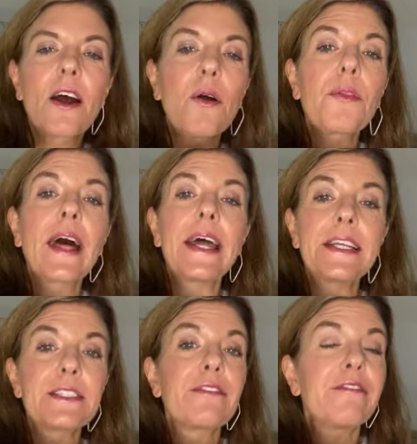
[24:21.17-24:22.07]
Oh, that
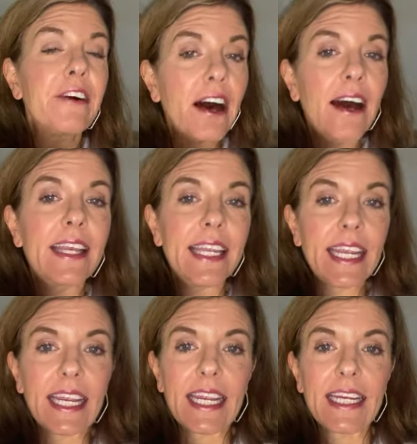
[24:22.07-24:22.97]
is
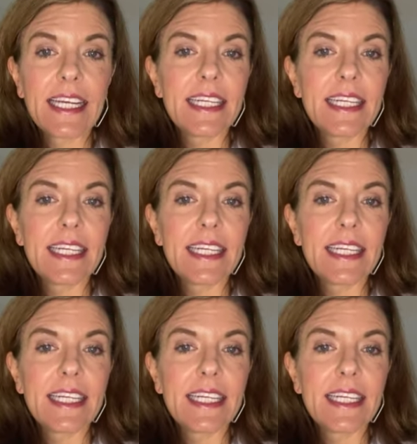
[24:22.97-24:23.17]
funny.